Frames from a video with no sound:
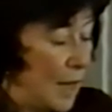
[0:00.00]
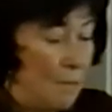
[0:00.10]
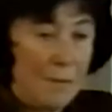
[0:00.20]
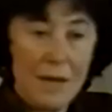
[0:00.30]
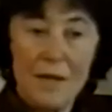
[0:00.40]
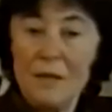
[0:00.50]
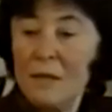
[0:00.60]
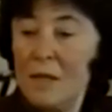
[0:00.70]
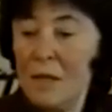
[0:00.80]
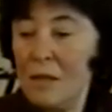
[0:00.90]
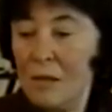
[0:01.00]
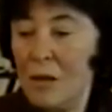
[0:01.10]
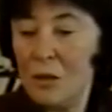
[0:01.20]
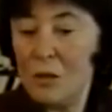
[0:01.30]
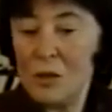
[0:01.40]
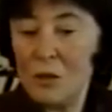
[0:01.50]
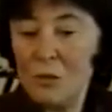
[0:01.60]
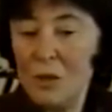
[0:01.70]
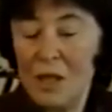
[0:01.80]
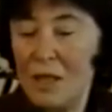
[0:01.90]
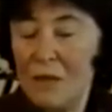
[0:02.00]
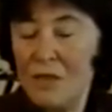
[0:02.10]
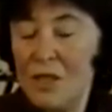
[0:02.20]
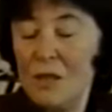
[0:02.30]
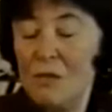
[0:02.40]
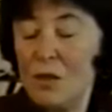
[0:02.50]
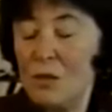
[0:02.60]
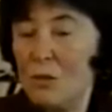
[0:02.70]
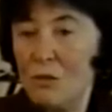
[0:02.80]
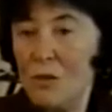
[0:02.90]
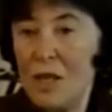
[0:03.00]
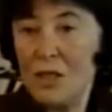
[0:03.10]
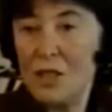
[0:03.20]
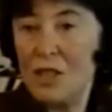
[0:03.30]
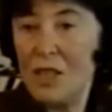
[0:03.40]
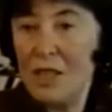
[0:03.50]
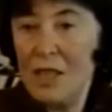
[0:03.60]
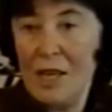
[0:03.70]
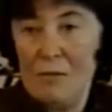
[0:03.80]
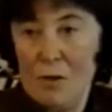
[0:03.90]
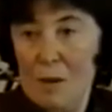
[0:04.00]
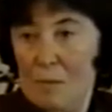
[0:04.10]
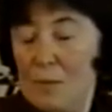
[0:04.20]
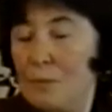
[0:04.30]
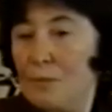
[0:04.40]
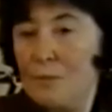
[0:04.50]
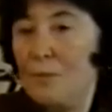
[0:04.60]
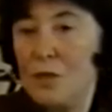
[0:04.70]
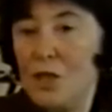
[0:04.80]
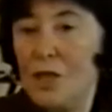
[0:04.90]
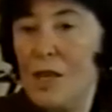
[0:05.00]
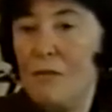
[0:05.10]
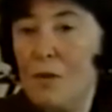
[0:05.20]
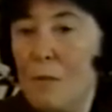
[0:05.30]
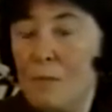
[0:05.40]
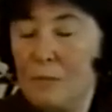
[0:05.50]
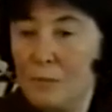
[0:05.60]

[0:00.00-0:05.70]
apparently understood that everything was over and she gave up. She gave up.